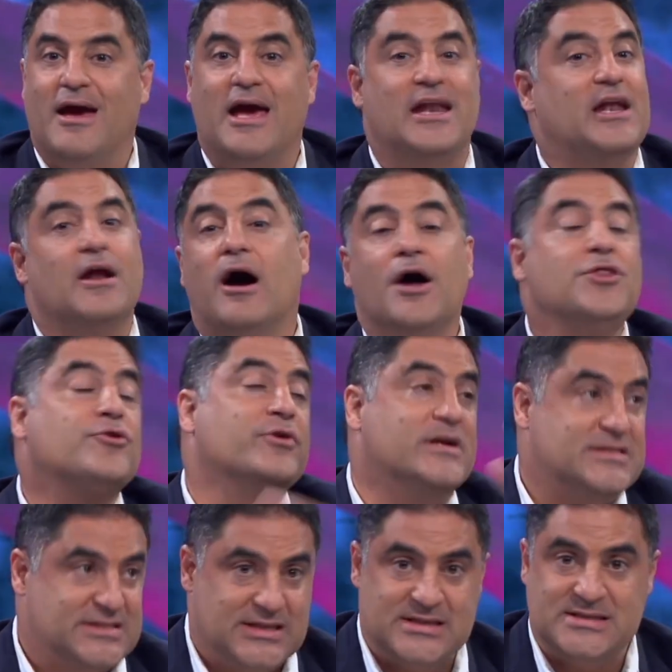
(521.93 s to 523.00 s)
And in other
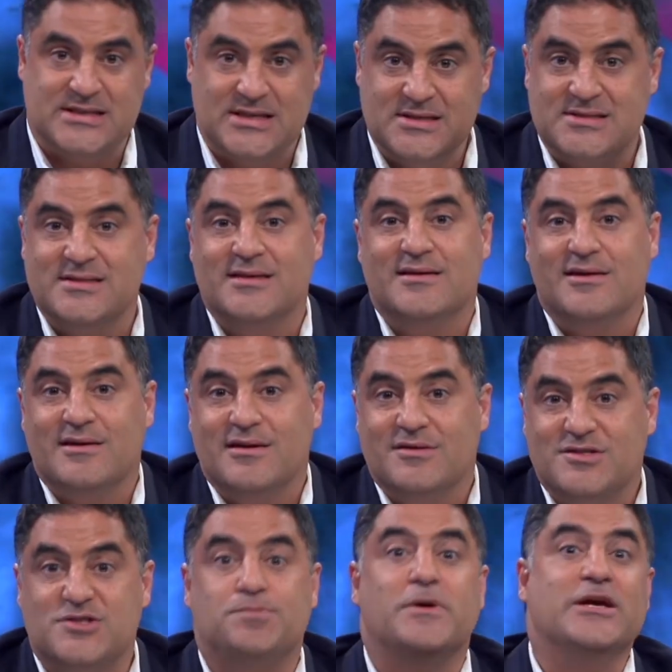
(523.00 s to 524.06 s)
instances,
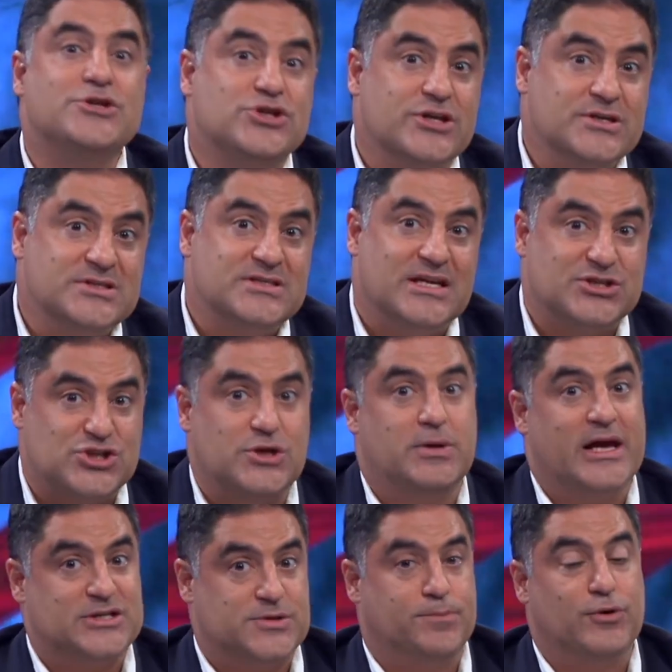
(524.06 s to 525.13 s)
speeches that she
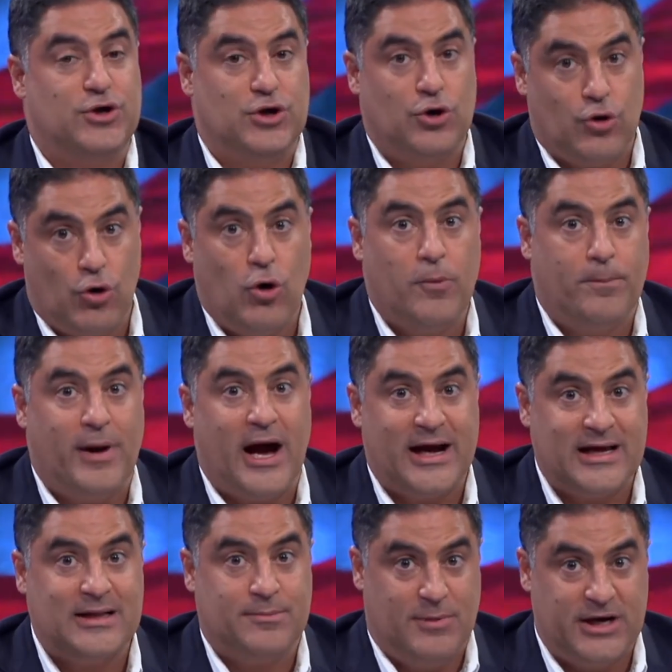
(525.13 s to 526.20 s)
gets to put in her own
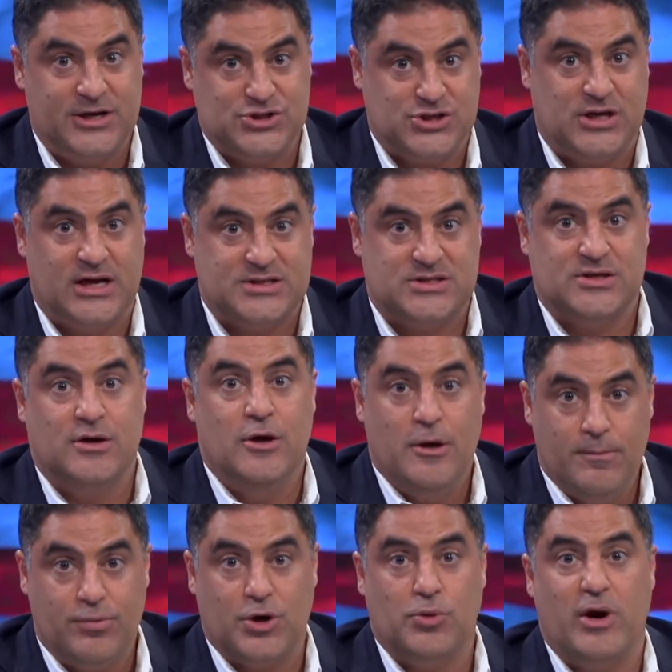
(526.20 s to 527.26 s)
pocket, money she gets to
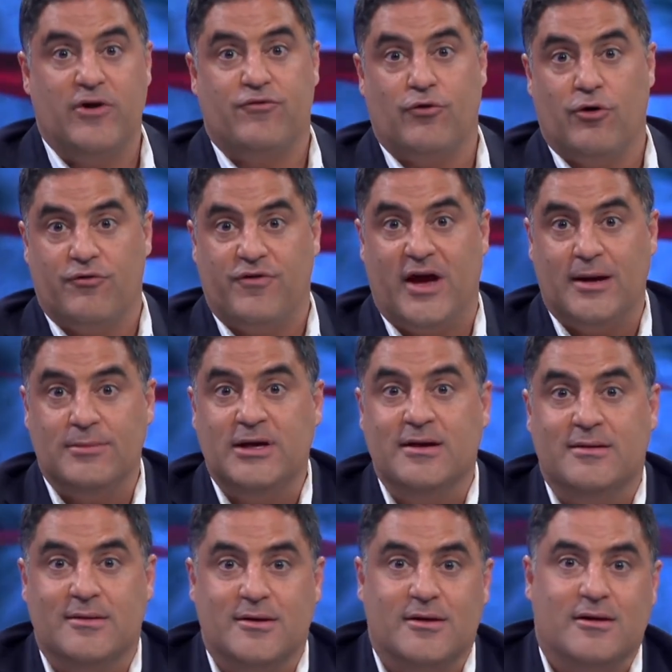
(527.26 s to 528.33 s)
put away for her family?